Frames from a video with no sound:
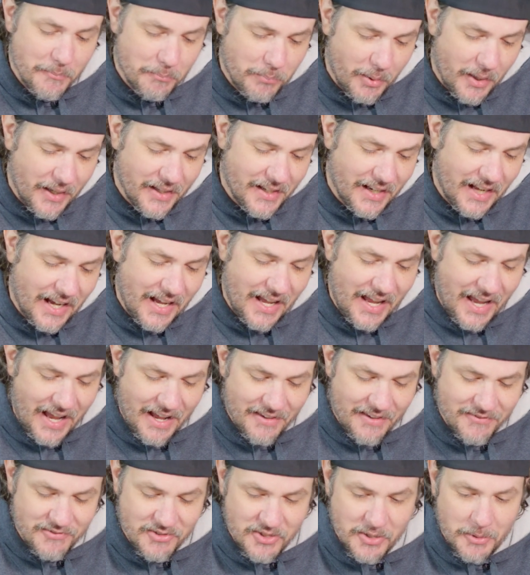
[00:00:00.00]
But I
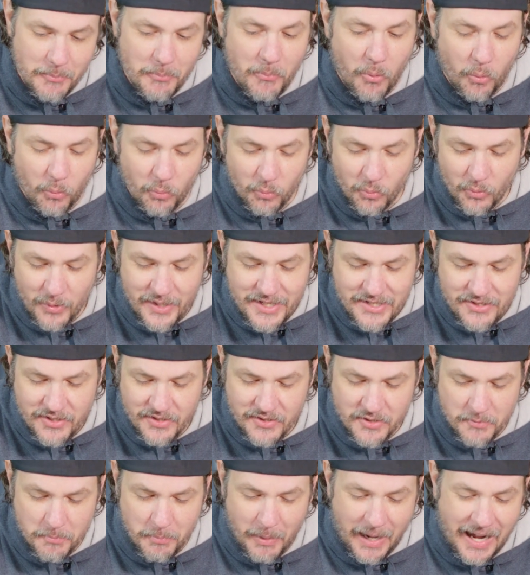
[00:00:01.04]
have some
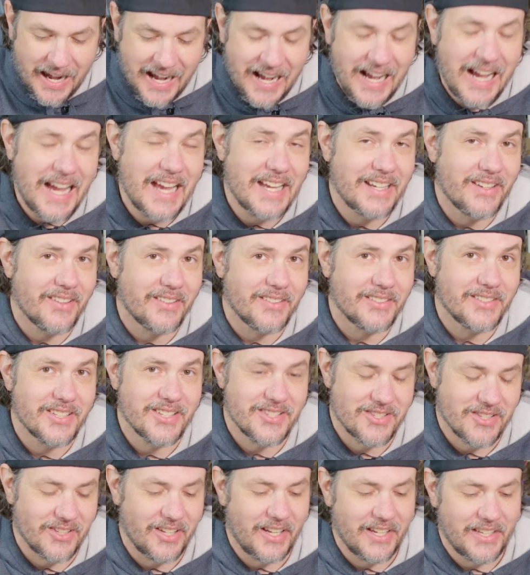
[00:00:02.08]
reasons behind
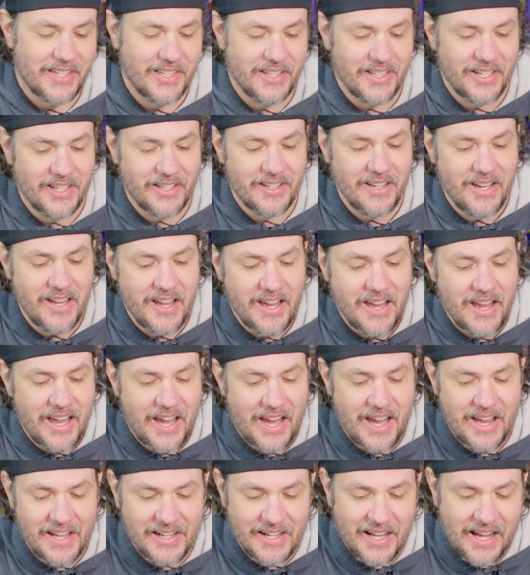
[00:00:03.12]
disliking it.
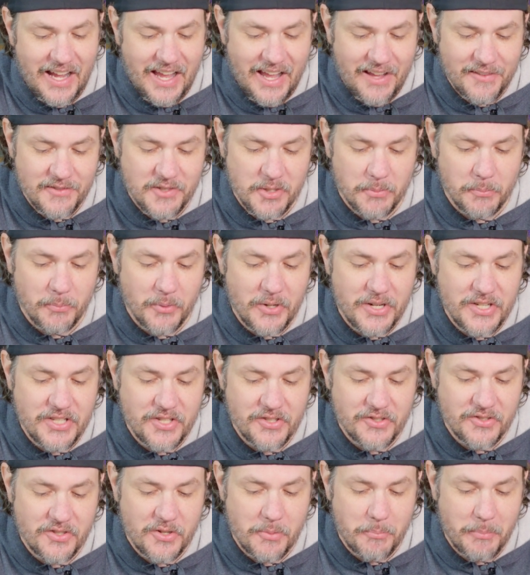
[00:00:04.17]
And I have some
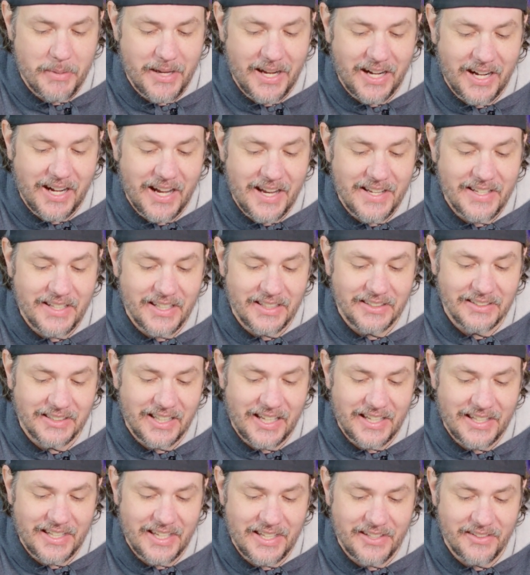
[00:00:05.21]
reasons behind
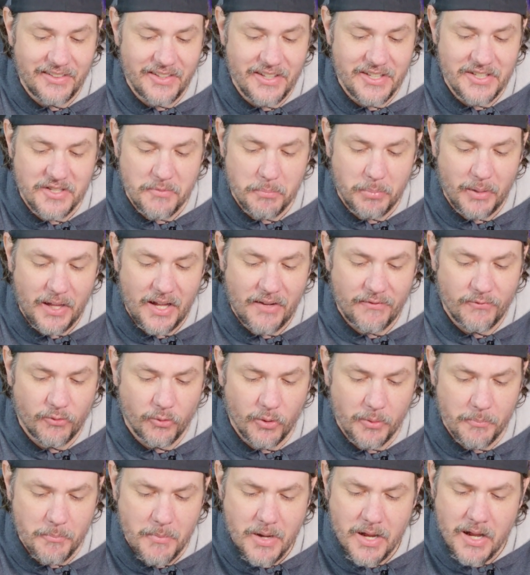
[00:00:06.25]
liking this
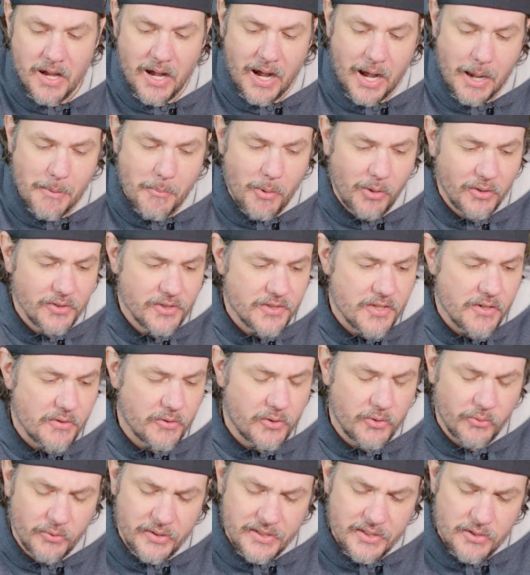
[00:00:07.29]
platform. I'm also
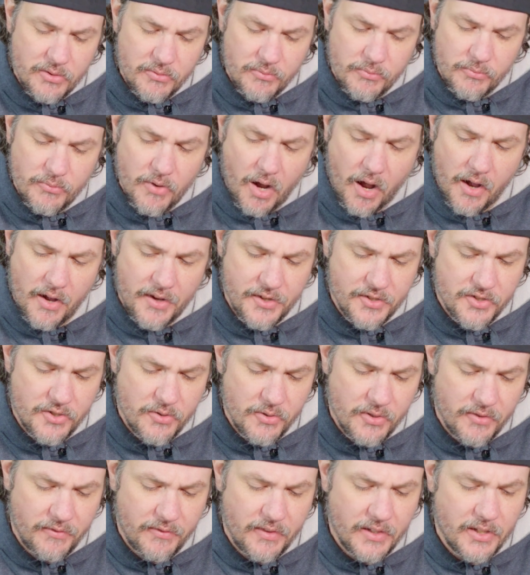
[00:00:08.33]
going to
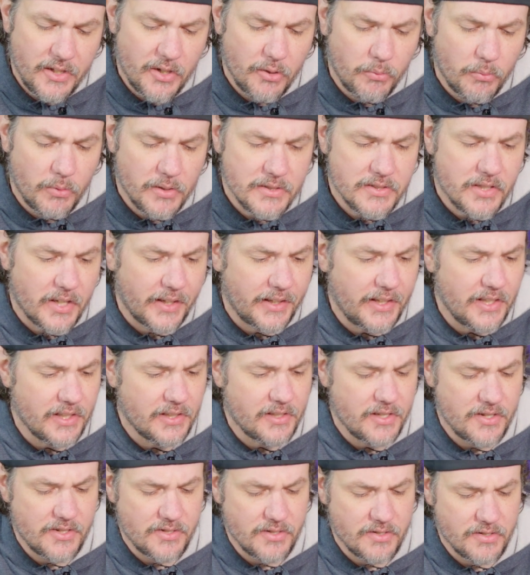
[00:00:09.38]
shoot a video once I get
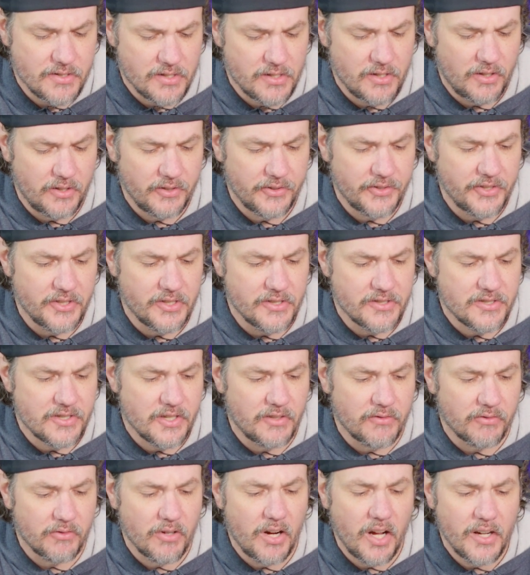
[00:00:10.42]
this installed in the
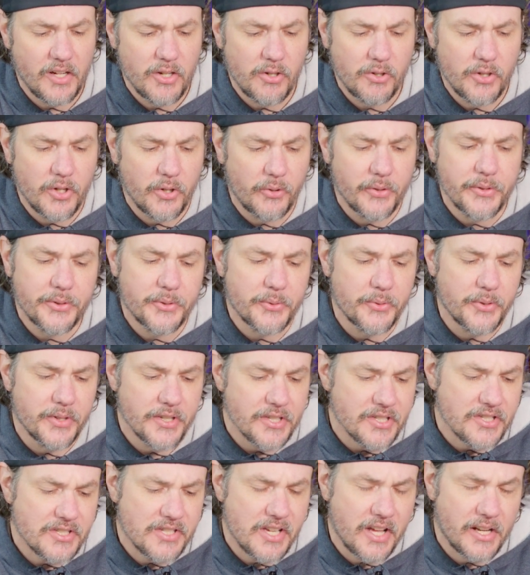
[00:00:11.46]
Silverado, going through
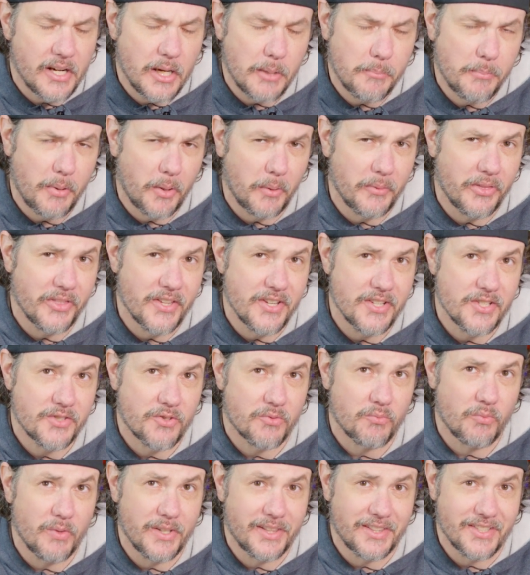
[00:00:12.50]
the setup on
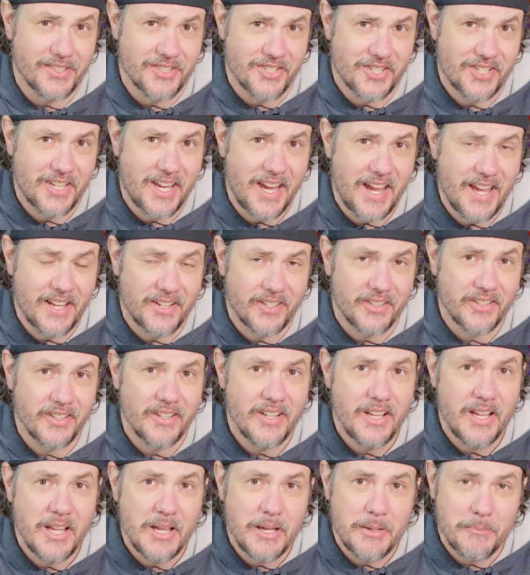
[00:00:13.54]
this with the scanner,
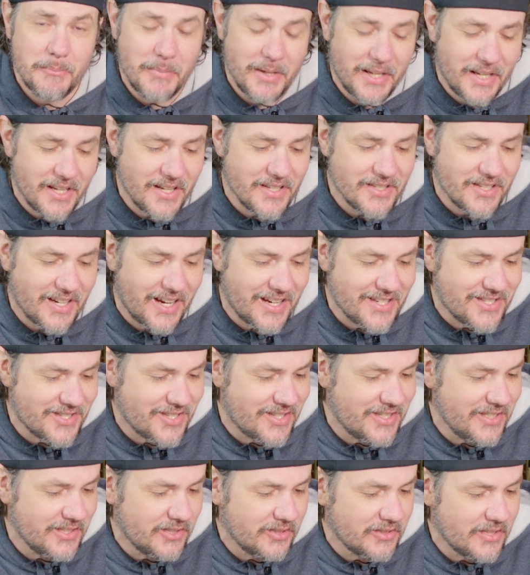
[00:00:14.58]
because I
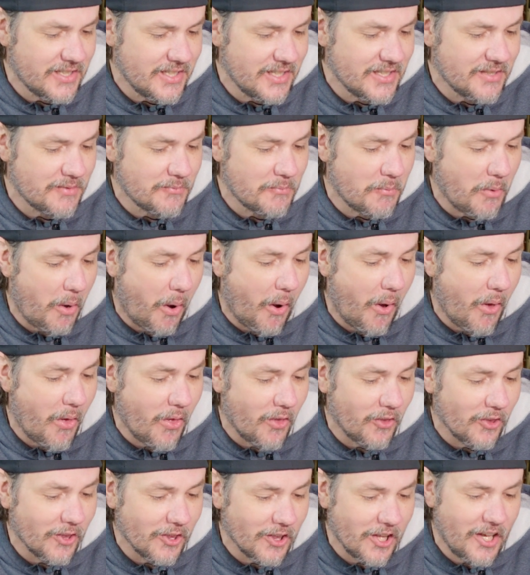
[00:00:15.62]
still get
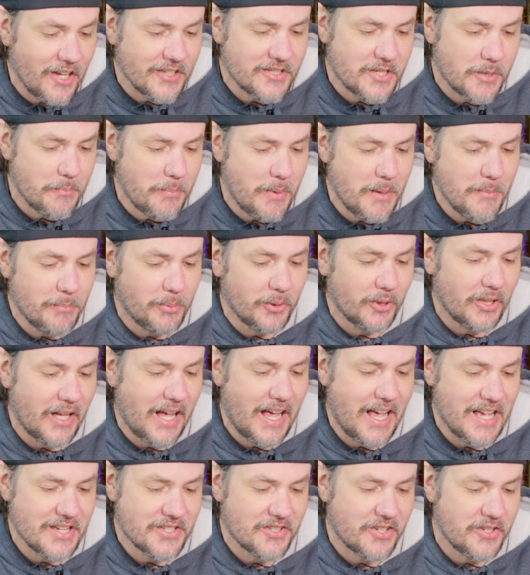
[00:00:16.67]
lots of people
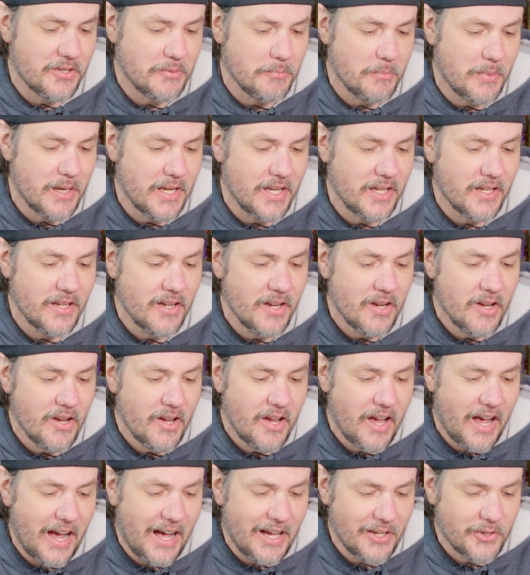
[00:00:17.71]
asking me,
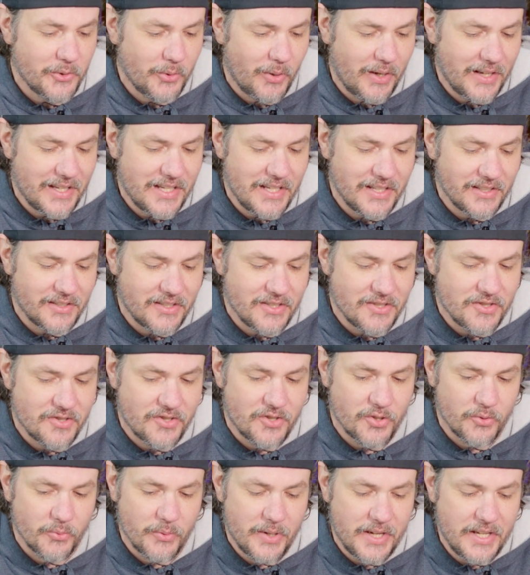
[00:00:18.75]
how do I get this
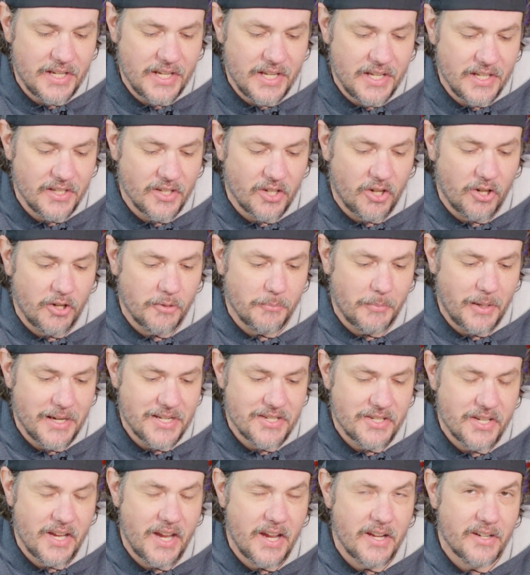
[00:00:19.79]
to read in on my
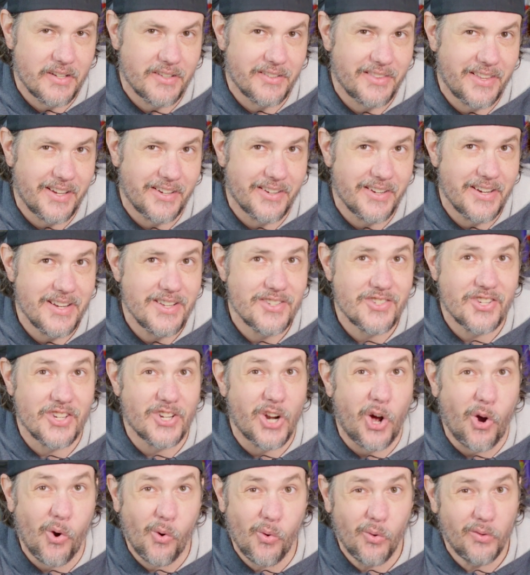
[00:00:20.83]
scanner? There is
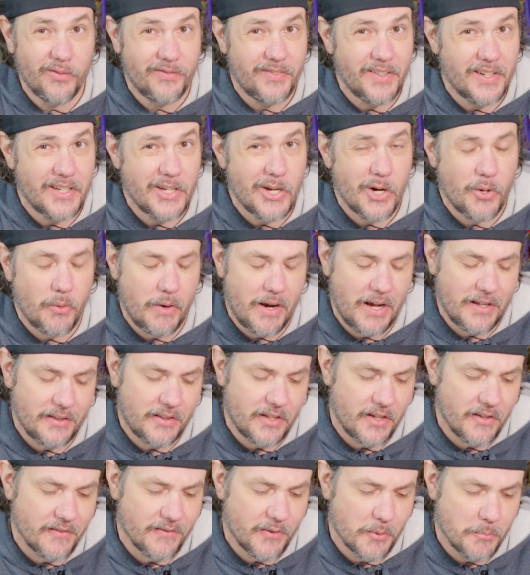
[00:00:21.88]
an old video out
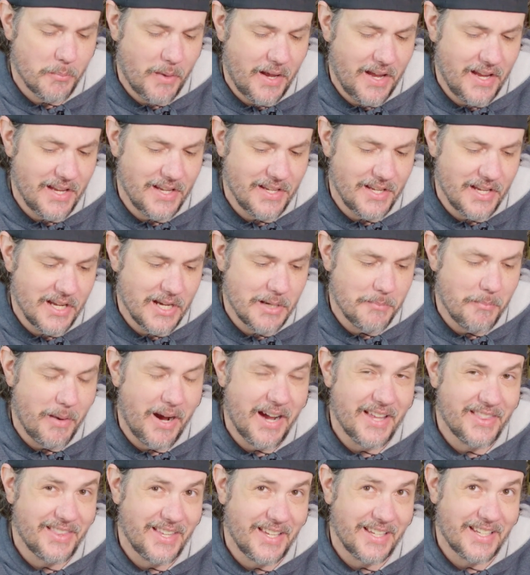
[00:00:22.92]
there from AEM.
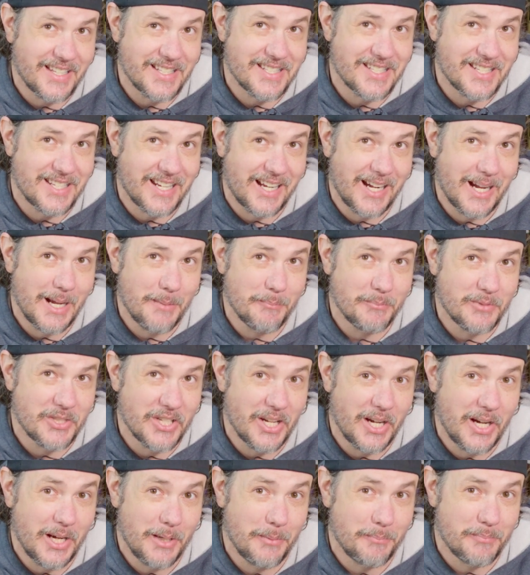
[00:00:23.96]
I think it's time
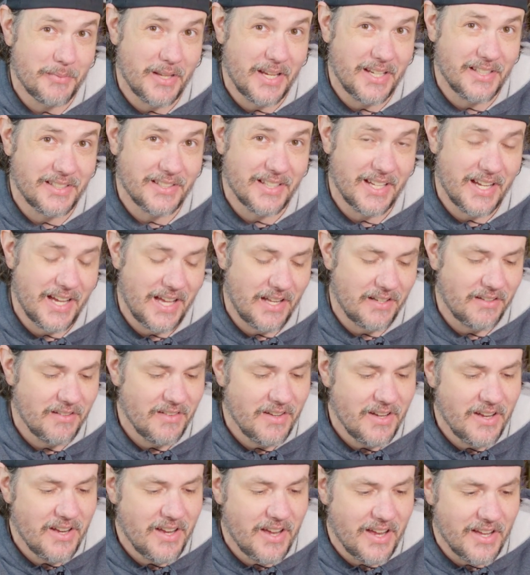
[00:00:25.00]
to update that.
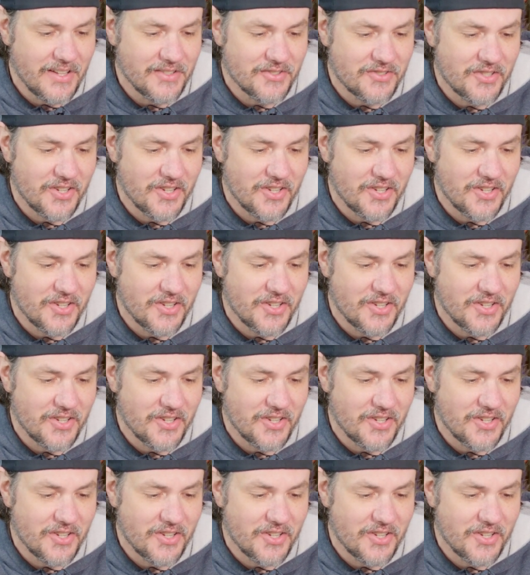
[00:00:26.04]
And